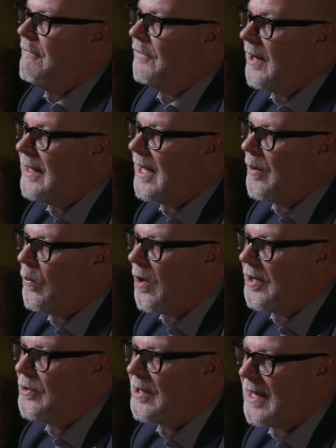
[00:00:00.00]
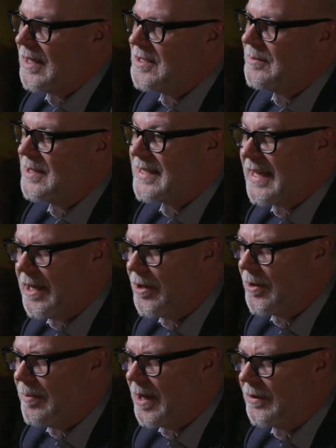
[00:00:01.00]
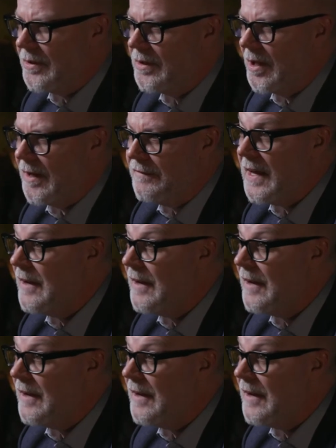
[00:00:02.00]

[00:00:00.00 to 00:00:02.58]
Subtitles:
find out what your customers care about in life